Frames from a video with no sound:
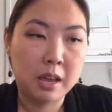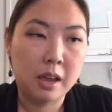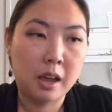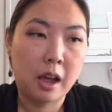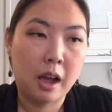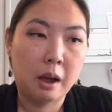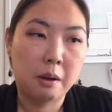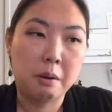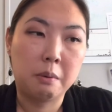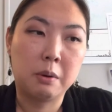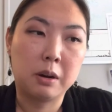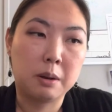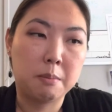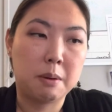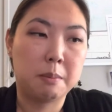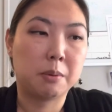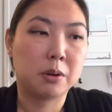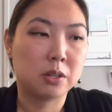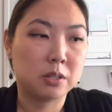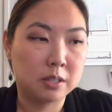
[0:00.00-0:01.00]
how I want to be
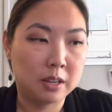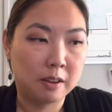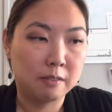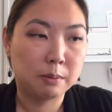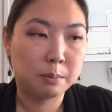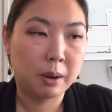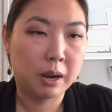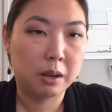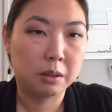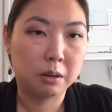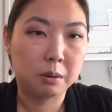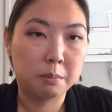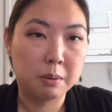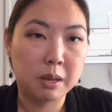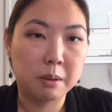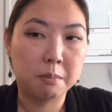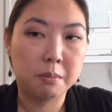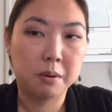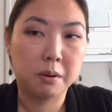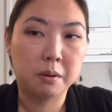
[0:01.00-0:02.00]
perceived by other
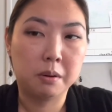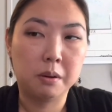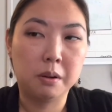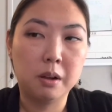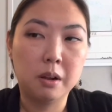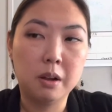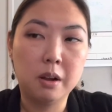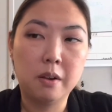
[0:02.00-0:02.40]
people